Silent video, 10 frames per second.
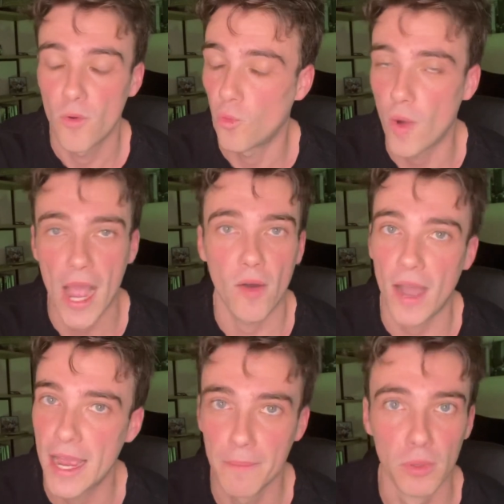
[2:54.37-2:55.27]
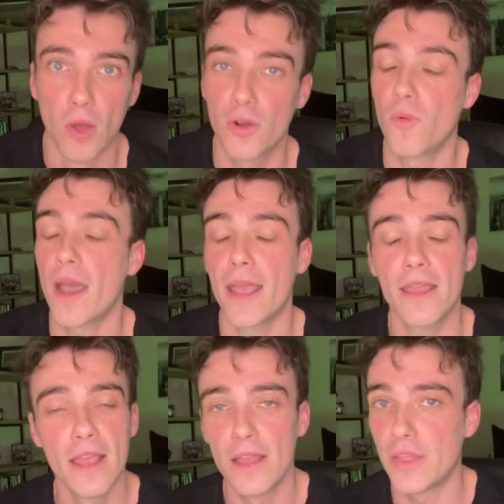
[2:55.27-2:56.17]
Wow, I am blown away.
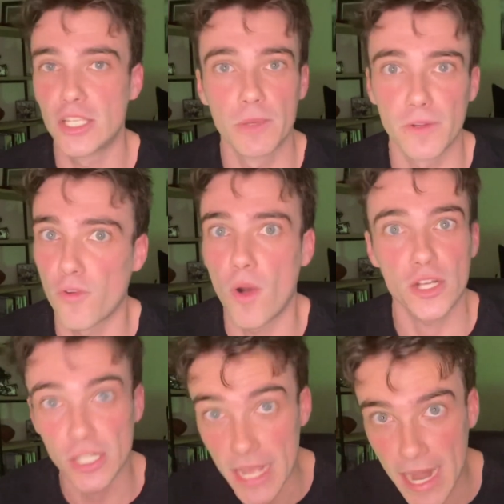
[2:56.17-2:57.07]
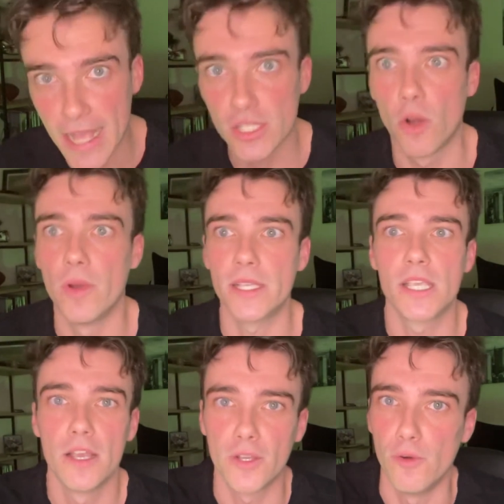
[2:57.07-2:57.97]
Thanks so much for watching, and as always,
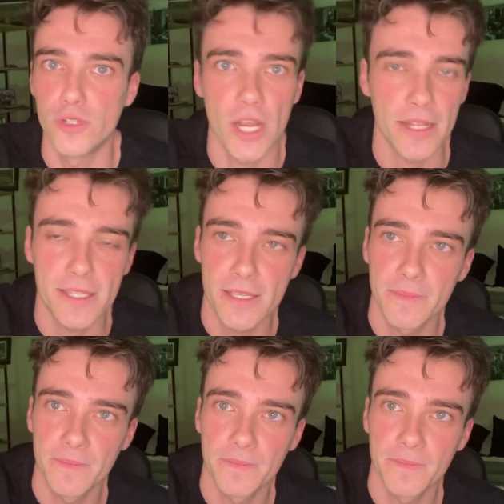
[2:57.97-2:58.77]
go Jets.